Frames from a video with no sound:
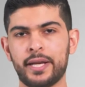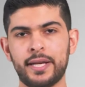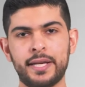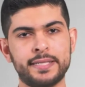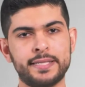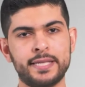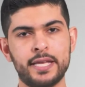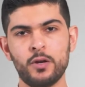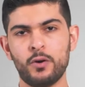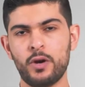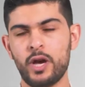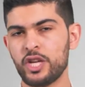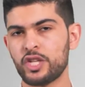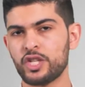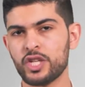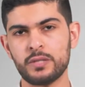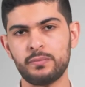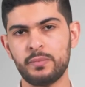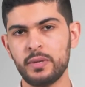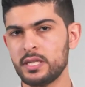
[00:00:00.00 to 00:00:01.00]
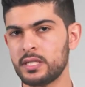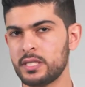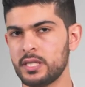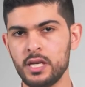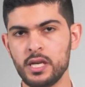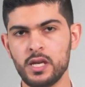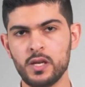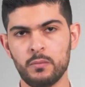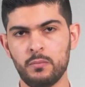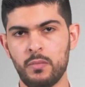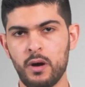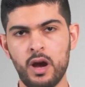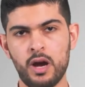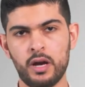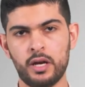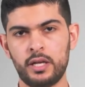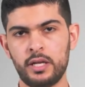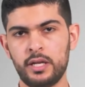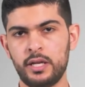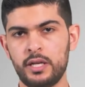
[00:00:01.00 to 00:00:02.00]
let's say your HSBC, your
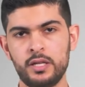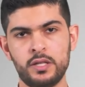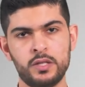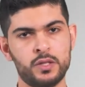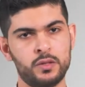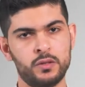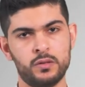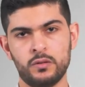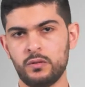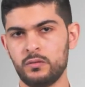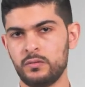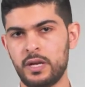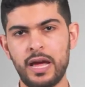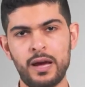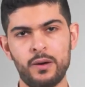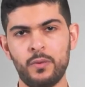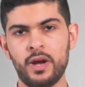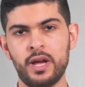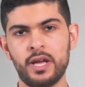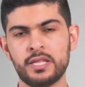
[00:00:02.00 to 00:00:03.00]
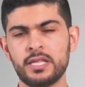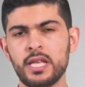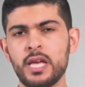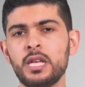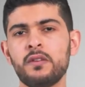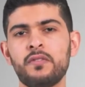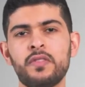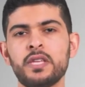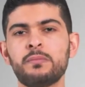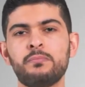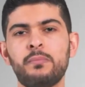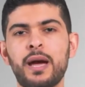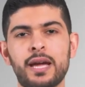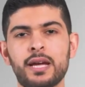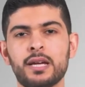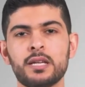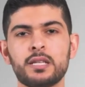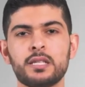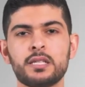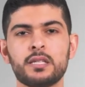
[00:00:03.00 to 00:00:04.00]
Barclays, your NatWest, any of these
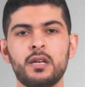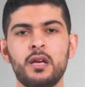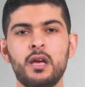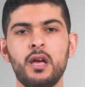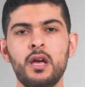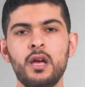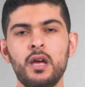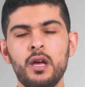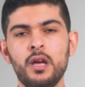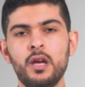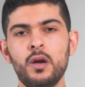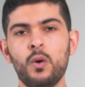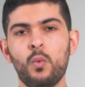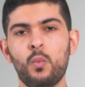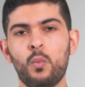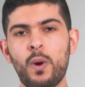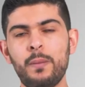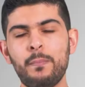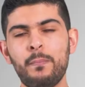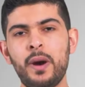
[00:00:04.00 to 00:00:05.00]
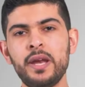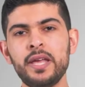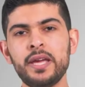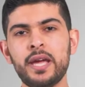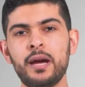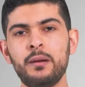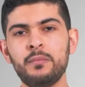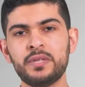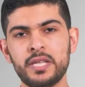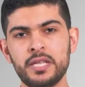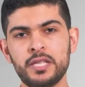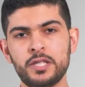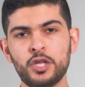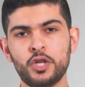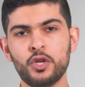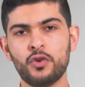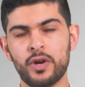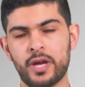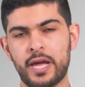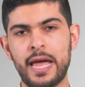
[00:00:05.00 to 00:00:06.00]
banks, when money comes into
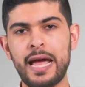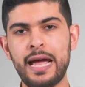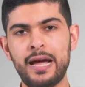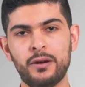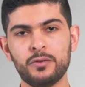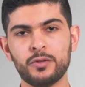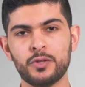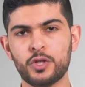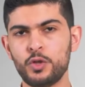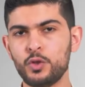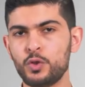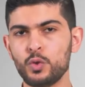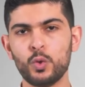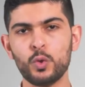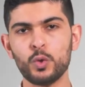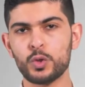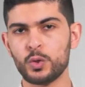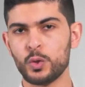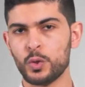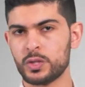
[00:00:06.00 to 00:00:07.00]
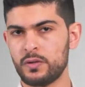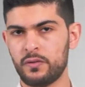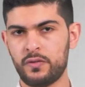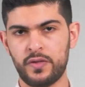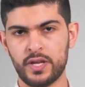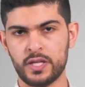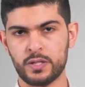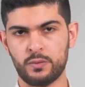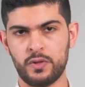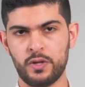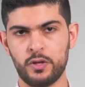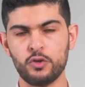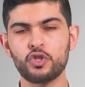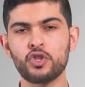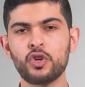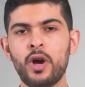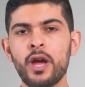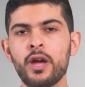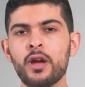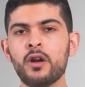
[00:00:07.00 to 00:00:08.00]
your accounts, you do all sorts of things with it. You
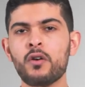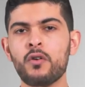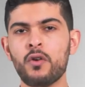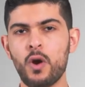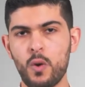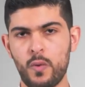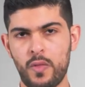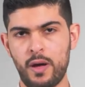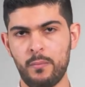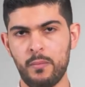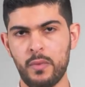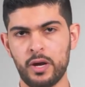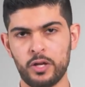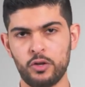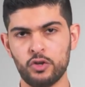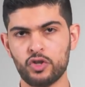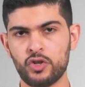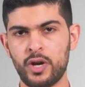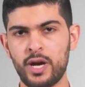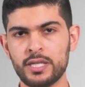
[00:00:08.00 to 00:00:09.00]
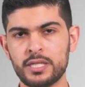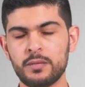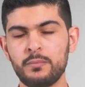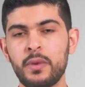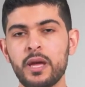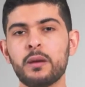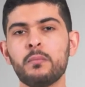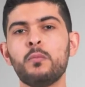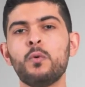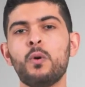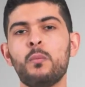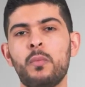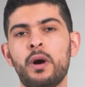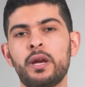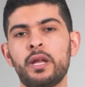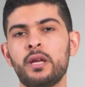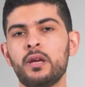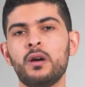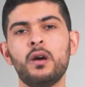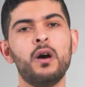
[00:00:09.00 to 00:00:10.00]
try and grow that money. You try to make more
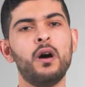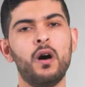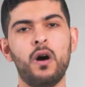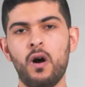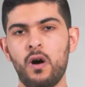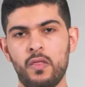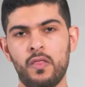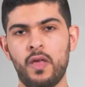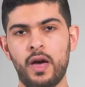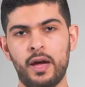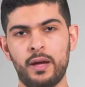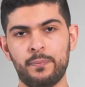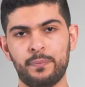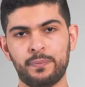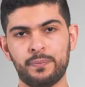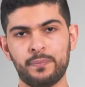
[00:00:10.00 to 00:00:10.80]
money on that.